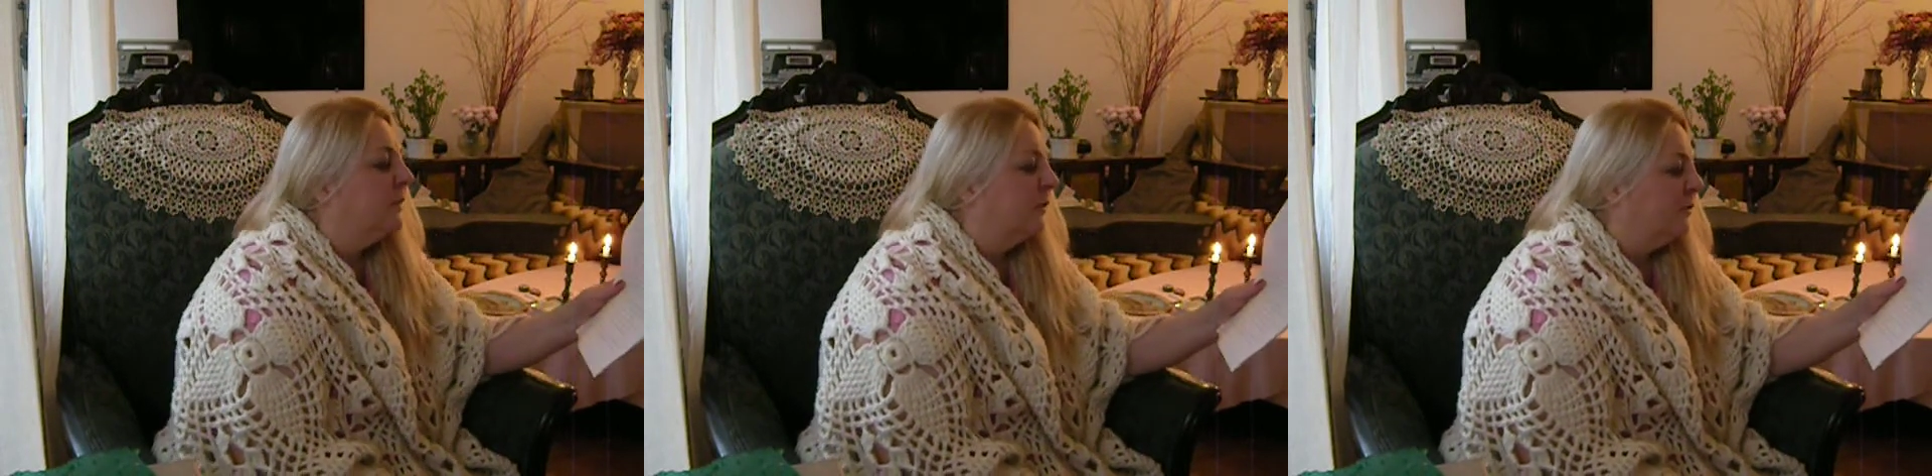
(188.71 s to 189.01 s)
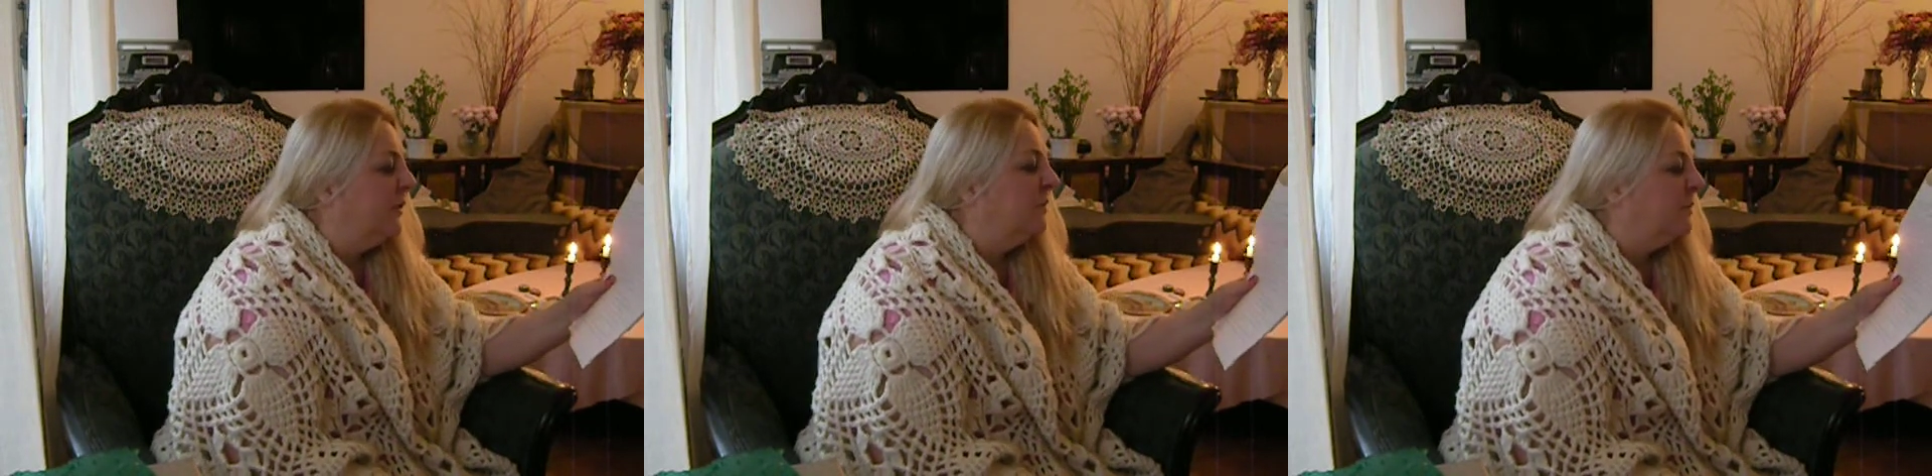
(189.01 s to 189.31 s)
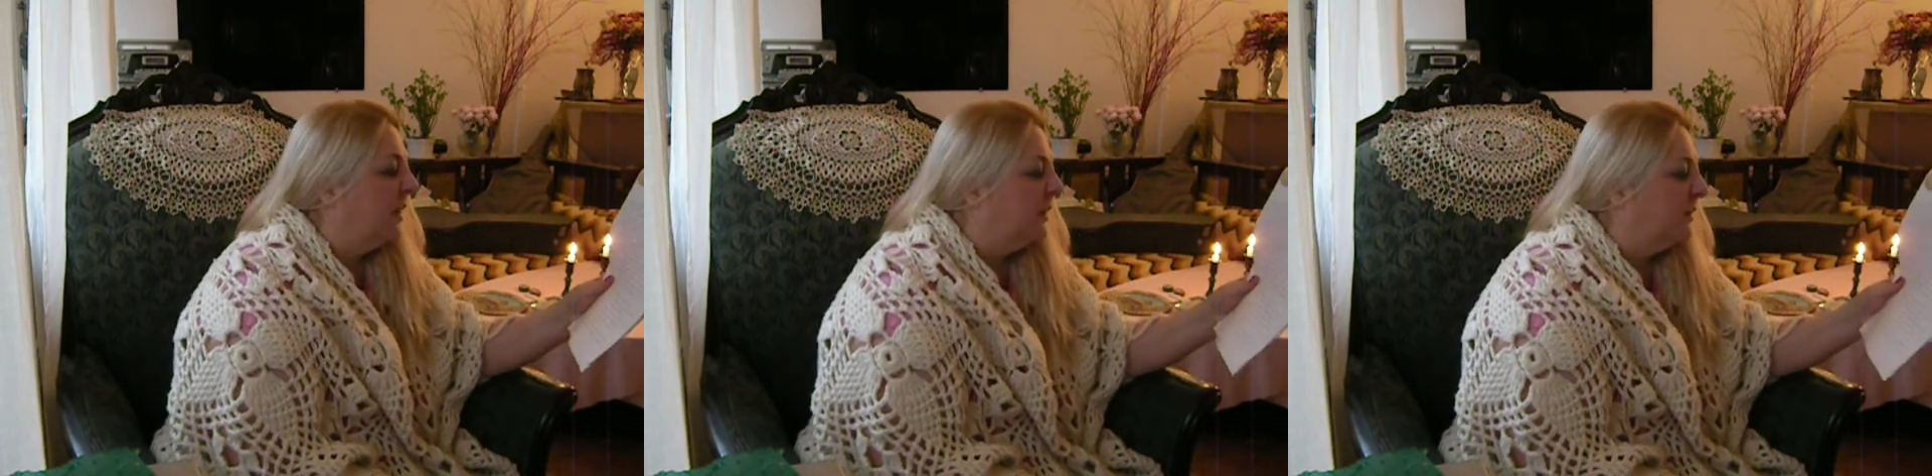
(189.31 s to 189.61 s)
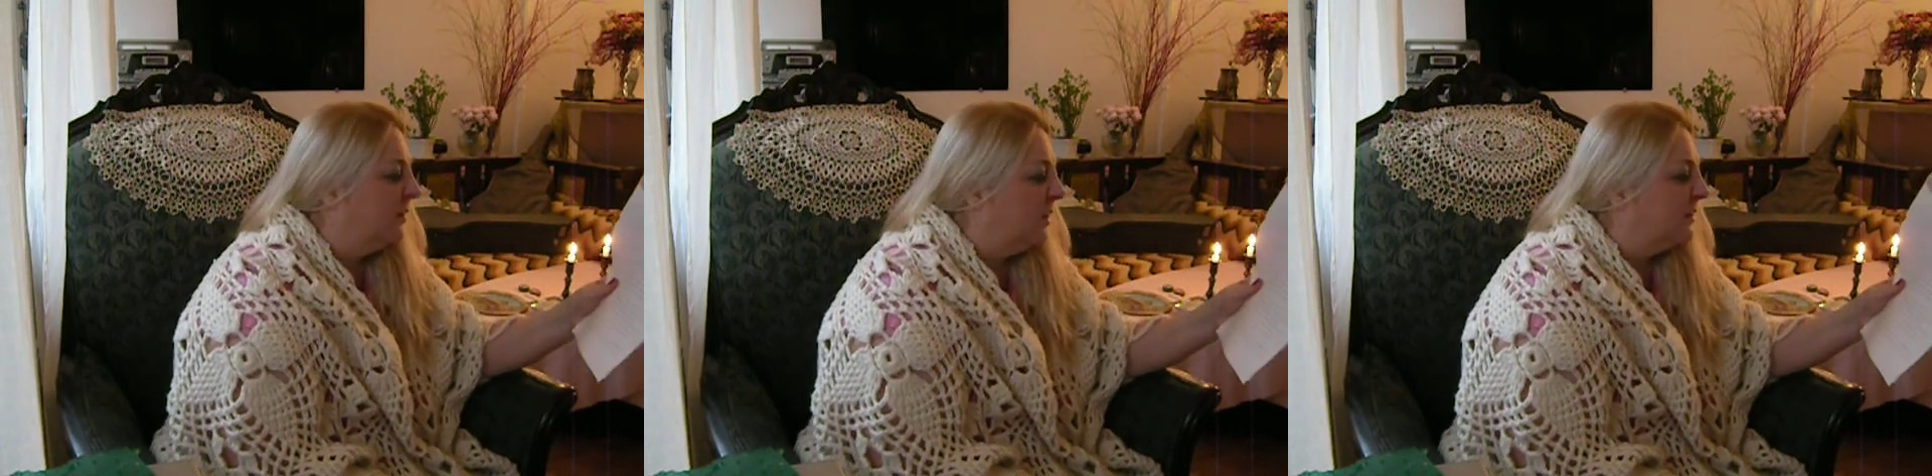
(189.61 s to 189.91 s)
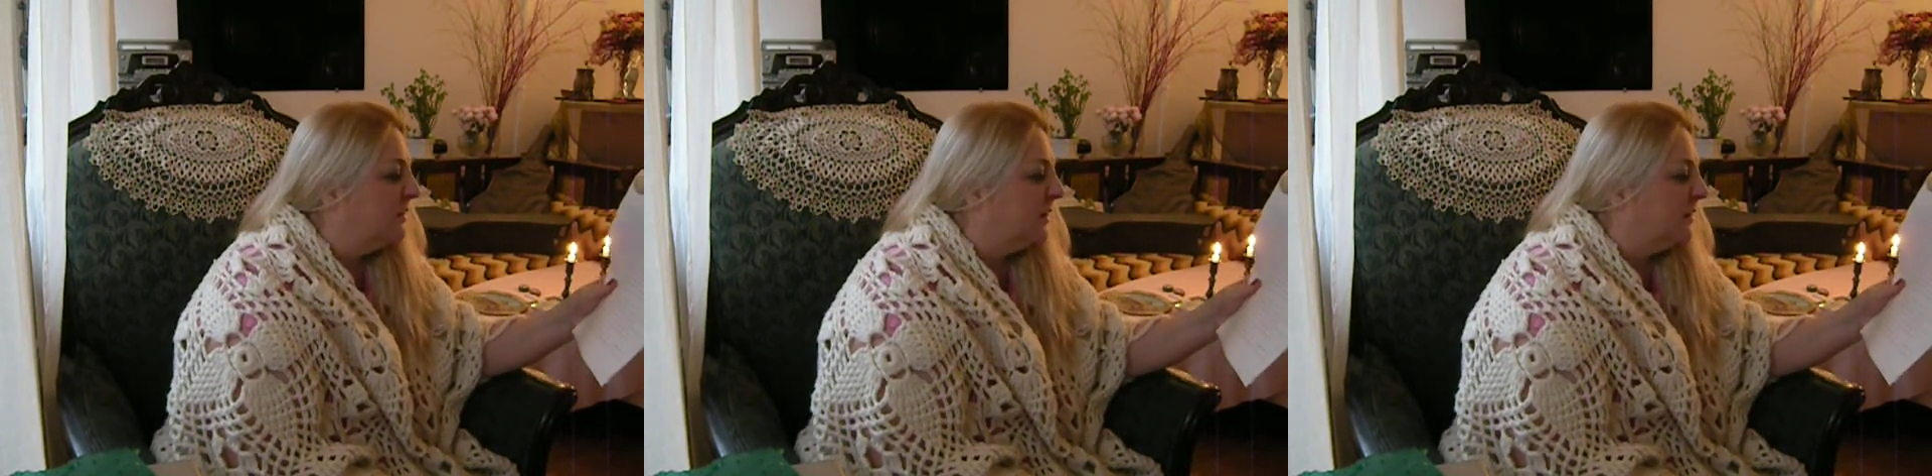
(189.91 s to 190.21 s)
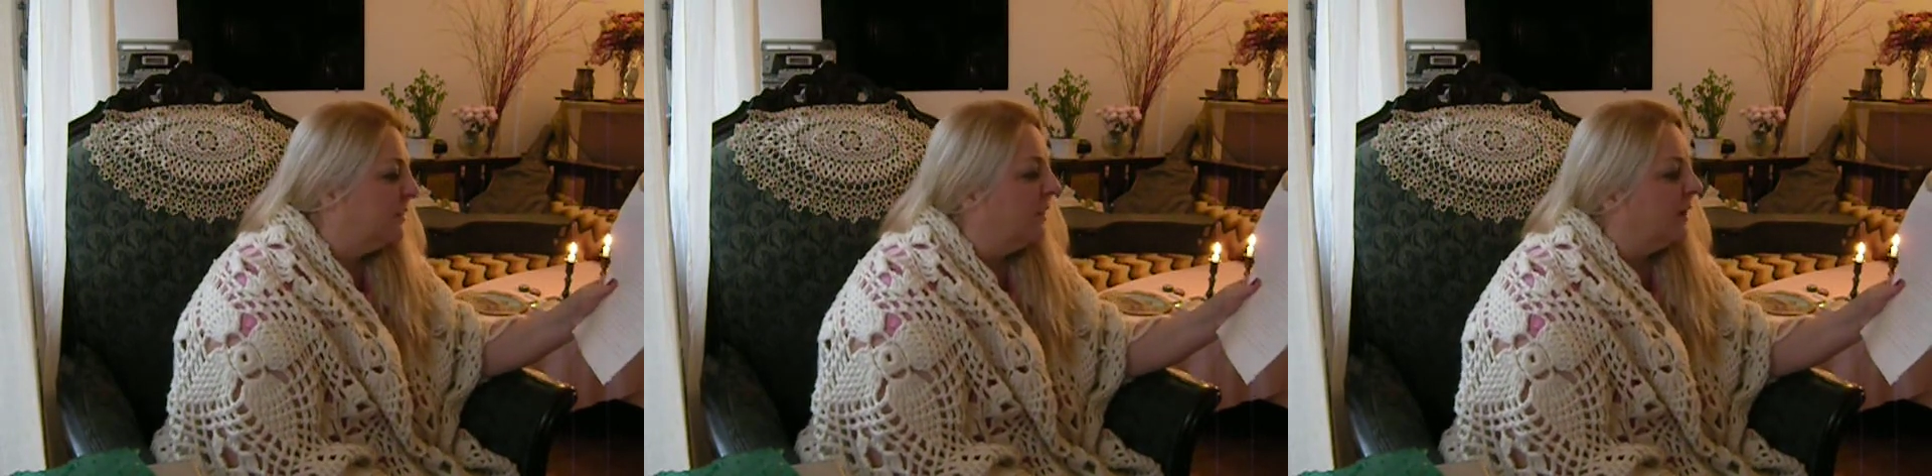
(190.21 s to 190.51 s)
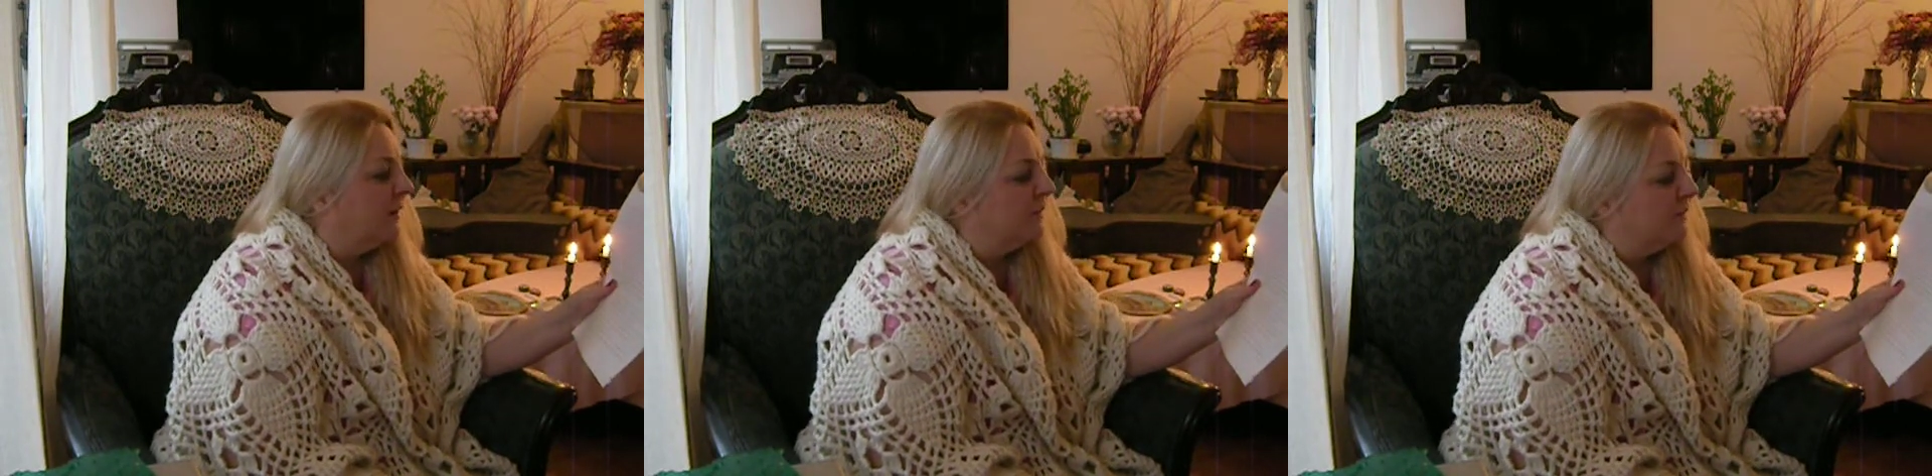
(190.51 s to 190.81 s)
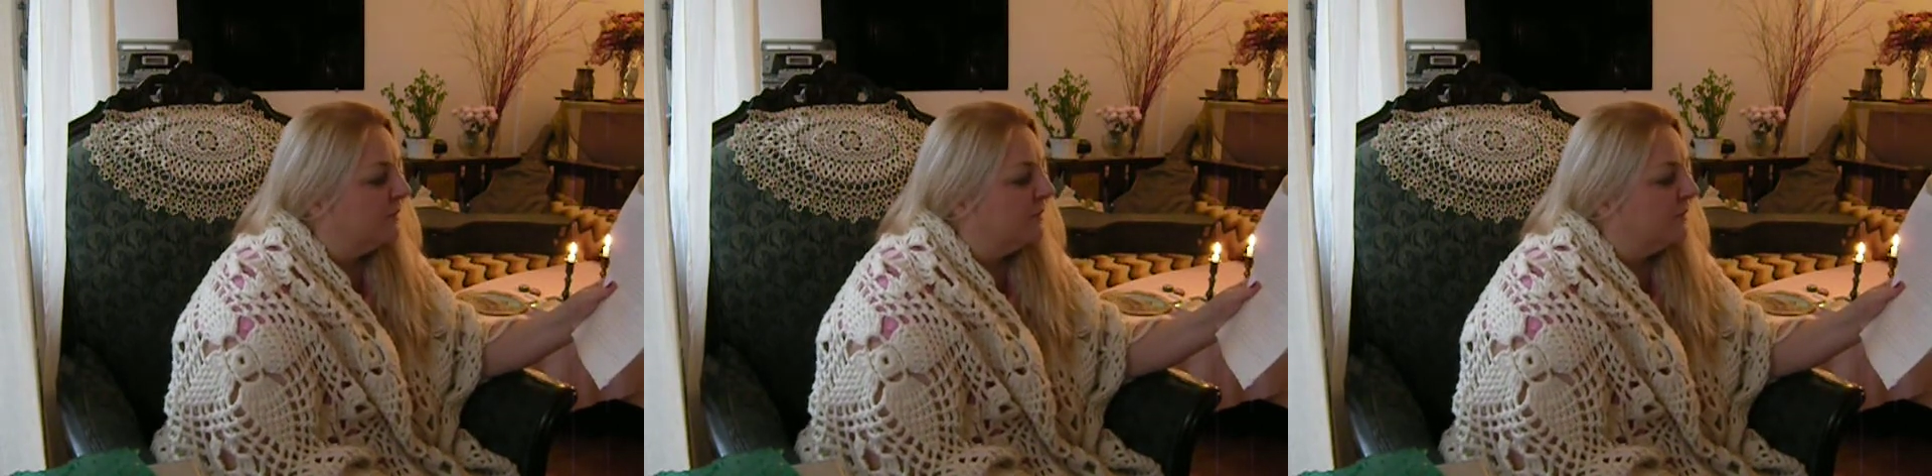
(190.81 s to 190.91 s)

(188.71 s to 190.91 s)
The cream made it glossy and thick.